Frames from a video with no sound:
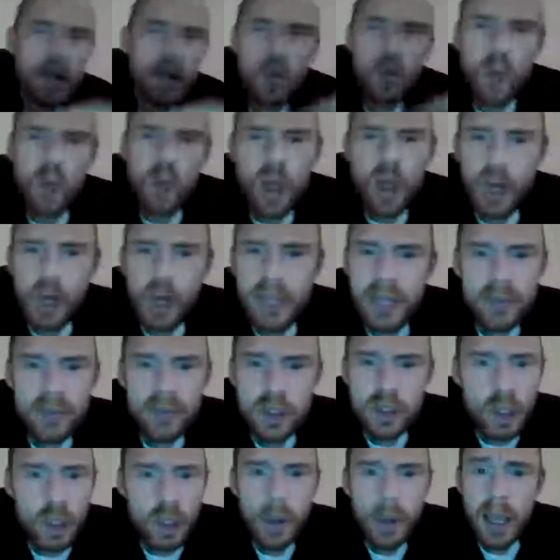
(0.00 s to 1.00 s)
We're not even
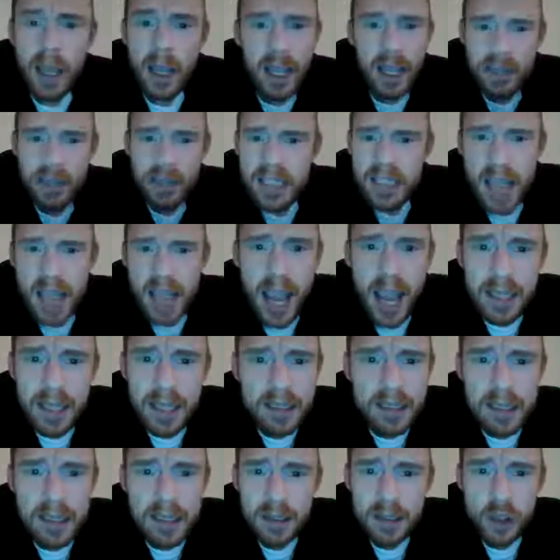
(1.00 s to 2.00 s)
sure. The
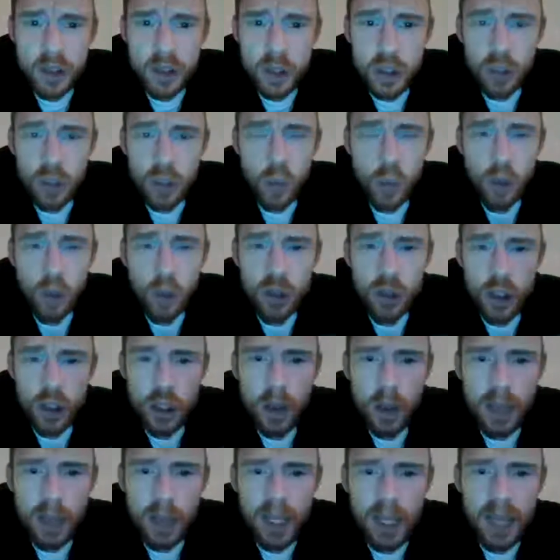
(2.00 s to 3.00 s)
scientist isn't sure what
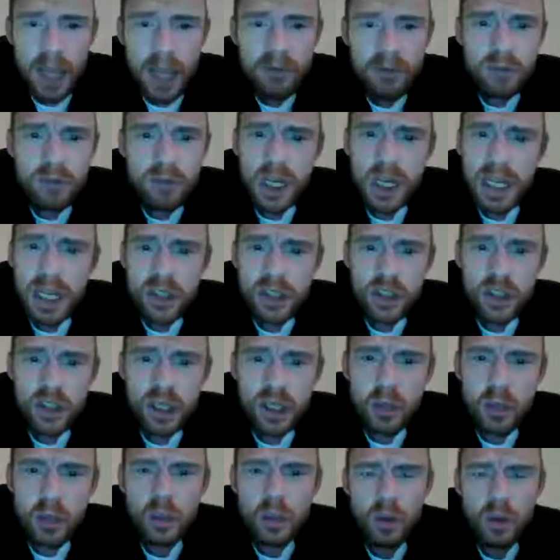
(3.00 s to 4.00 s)
genomic even relates
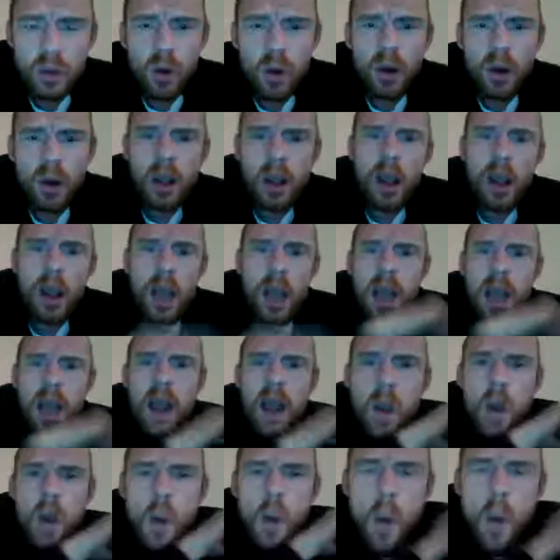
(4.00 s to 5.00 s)
to. So
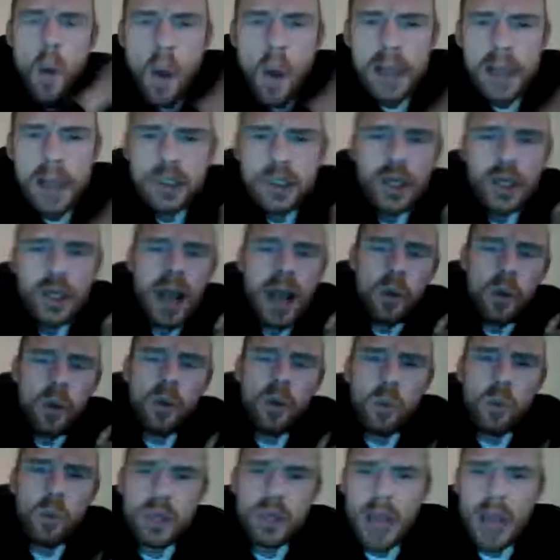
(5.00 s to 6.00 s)
now
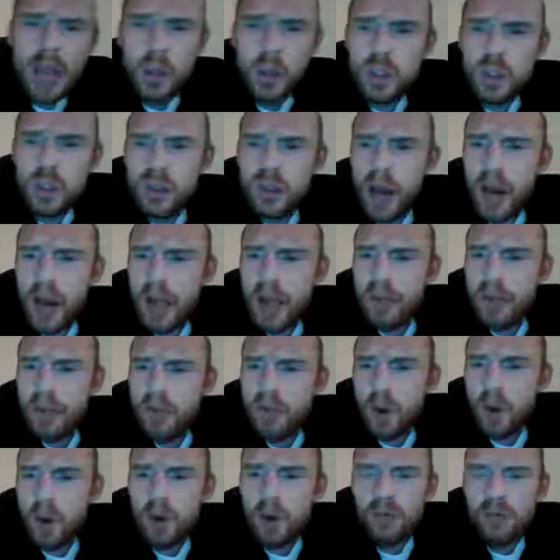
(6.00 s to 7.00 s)
we're trying to
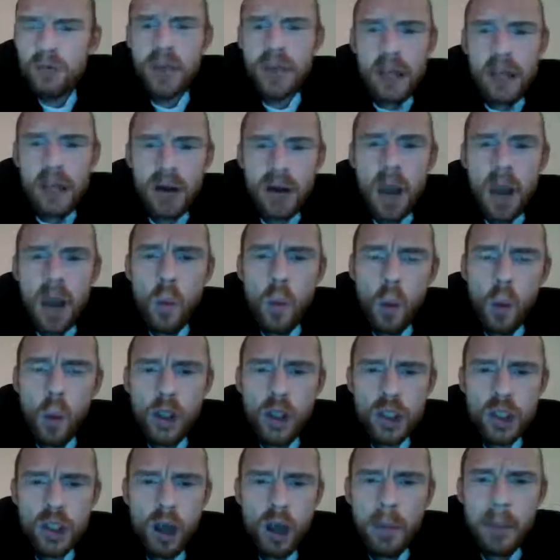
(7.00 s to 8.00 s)
fucking figure out
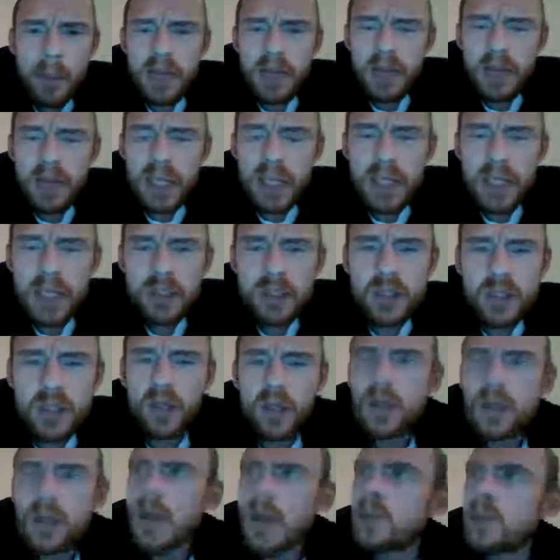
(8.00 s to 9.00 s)
what genomic relates
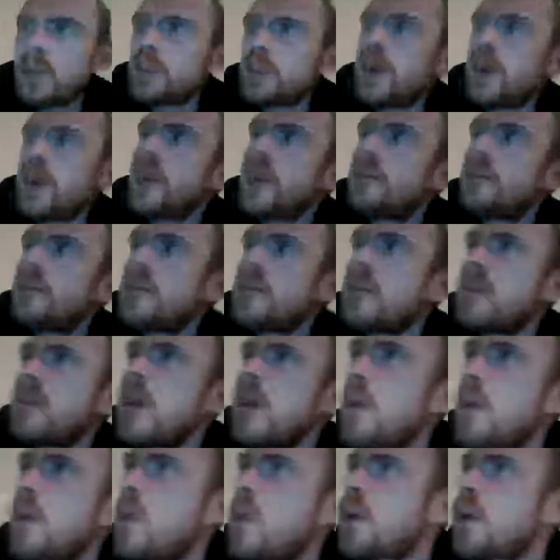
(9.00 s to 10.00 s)
to, and now we're trying to figure
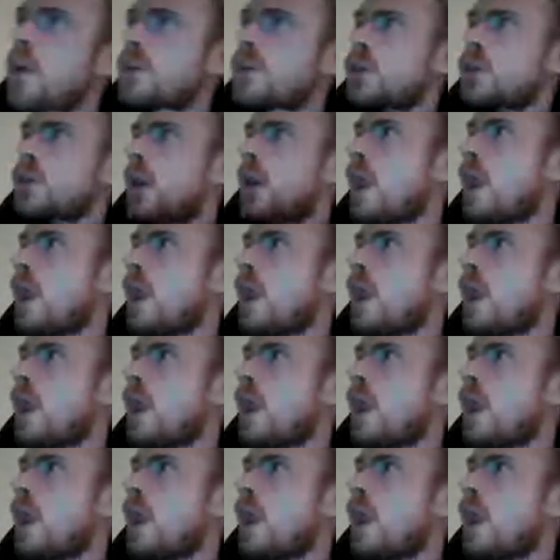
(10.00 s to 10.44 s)
out what